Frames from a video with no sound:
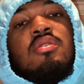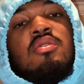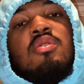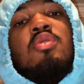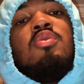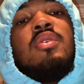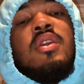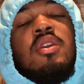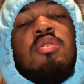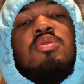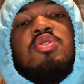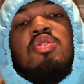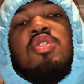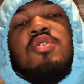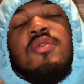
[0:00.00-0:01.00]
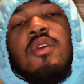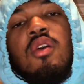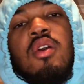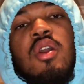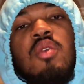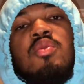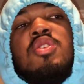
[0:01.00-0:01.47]
who killed George
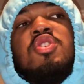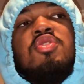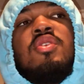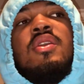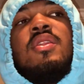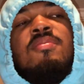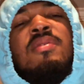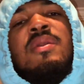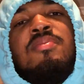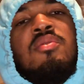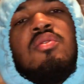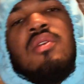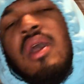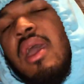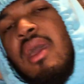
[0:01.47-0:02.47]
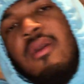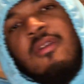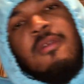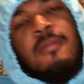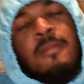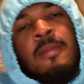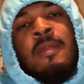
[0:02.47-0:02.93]
Floyd would treat the people.
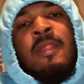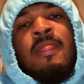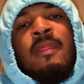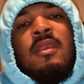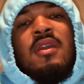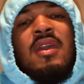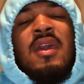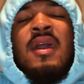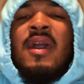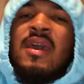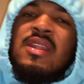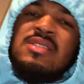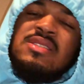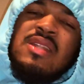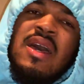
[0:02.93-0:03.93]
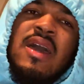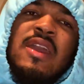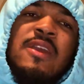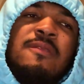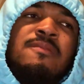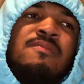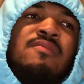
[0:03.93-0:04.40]
And it's like,